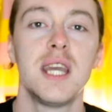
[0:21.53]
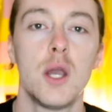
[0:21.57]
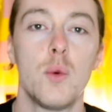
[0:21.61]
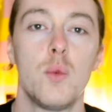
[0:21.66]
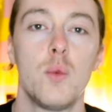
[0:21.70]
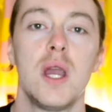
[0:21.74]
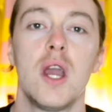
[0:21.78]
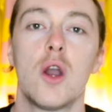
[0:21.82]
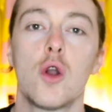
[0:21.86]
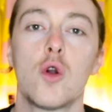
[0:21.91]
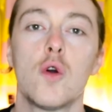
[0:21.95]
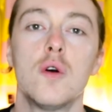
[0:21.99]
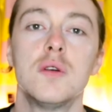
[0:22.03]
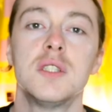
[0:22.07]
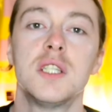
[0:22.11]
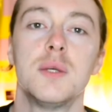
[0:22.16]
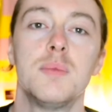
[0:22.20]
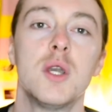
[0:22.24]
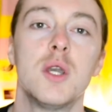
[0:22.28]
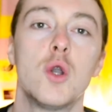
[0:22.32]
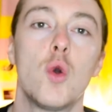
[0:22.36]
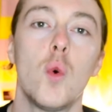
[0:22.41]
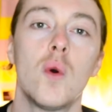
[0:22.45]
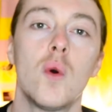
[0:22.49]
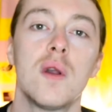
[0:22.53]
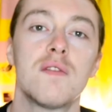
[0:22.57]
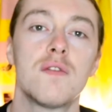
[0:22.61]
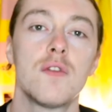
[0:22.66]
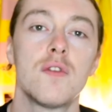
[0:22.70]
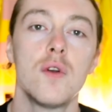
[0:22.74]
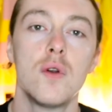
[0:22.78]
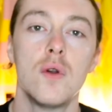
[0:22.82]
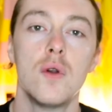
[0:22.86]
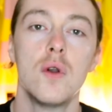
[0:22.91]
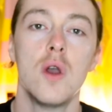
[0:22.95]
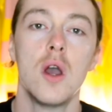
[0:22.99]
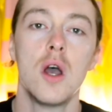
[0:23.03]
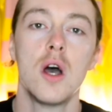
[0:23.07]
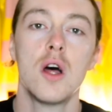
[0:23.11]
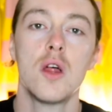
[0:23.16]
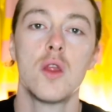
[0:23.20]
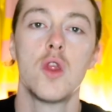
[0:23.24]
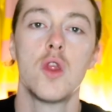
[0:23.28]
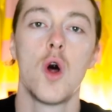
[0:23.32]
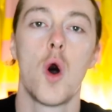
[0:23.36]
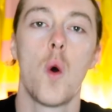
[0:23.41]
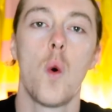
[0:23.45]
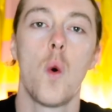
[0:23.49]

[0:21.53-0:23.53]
We are going to be going through the